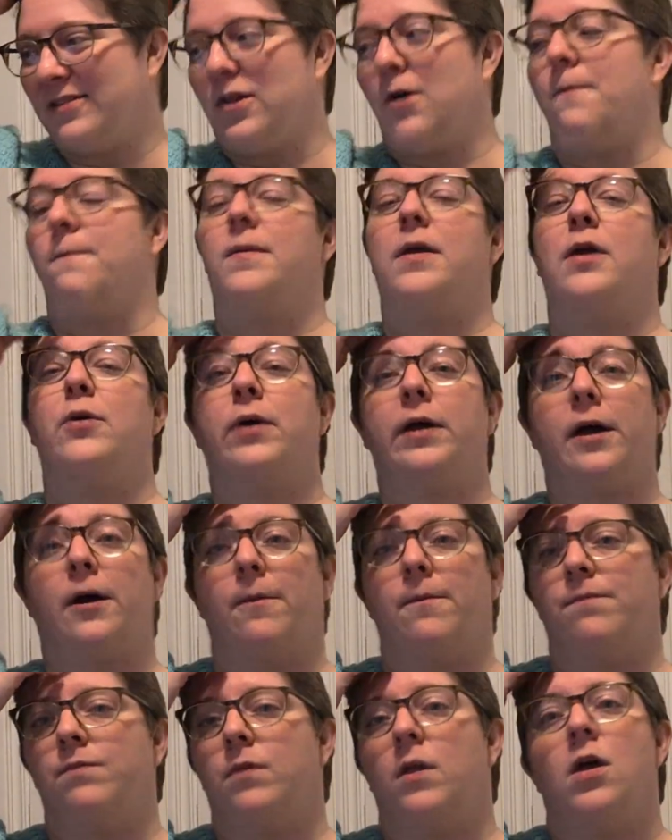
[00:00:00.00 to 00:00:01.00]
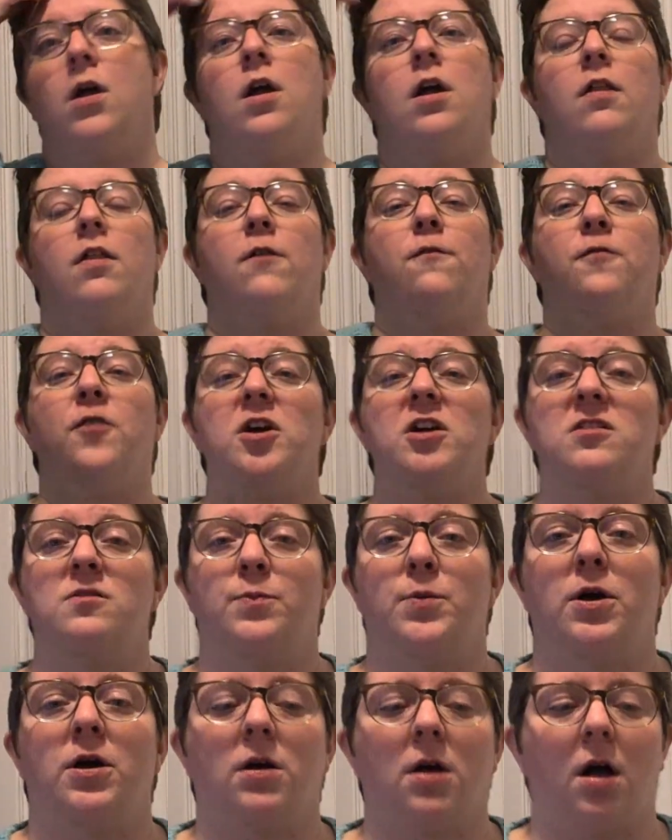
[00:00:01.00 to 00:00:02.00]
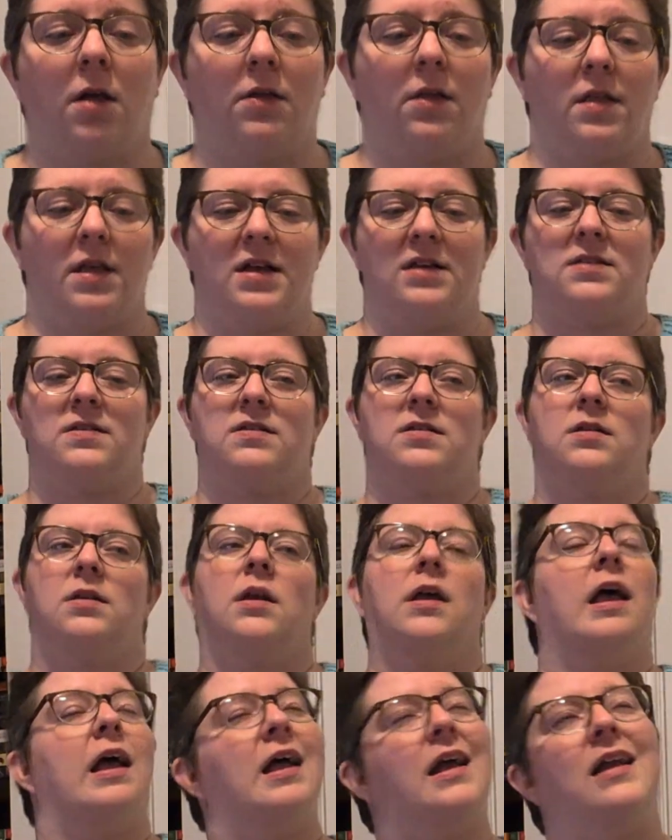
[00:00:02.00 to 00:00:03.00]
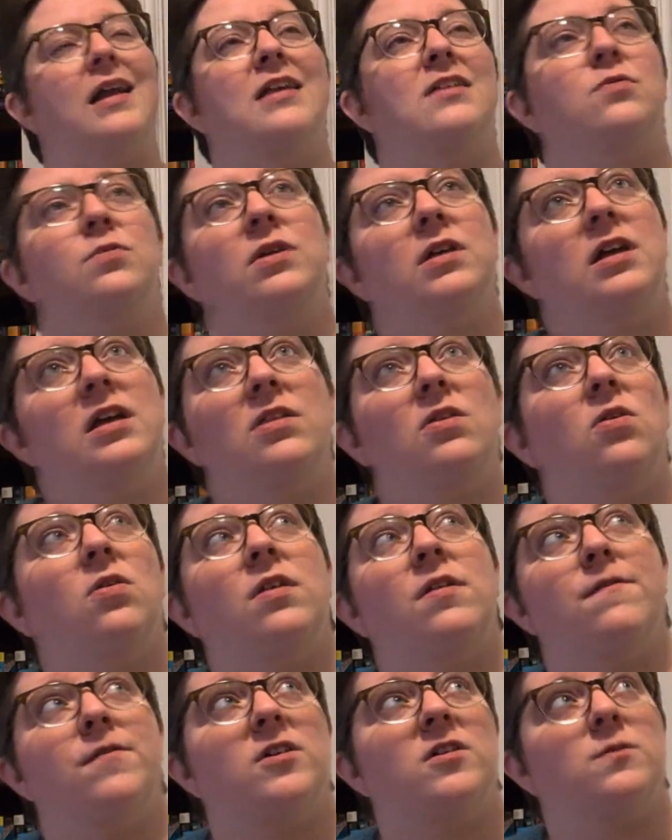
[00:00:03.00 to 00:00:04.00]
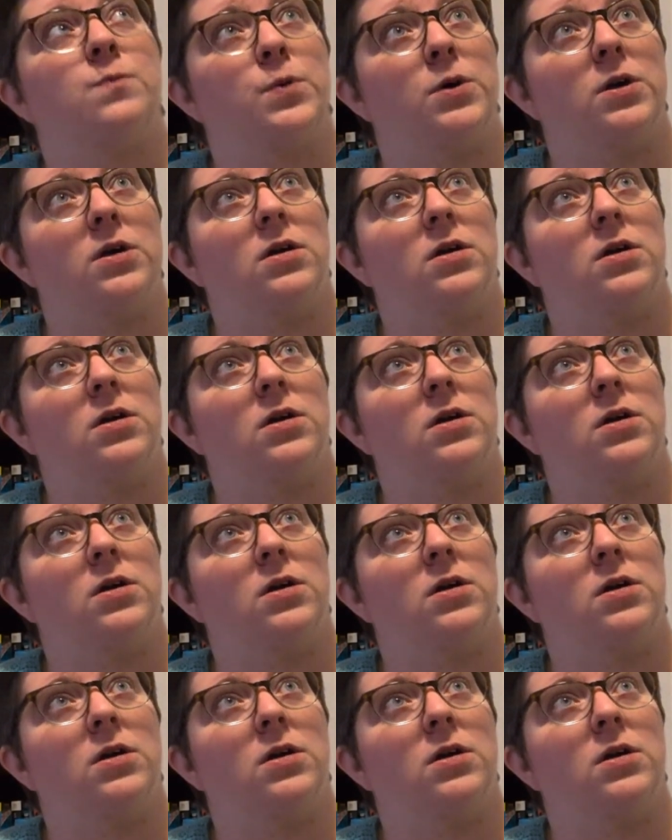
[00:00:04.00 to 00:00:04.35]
So here we go. The first book on the list, and it's really the only the first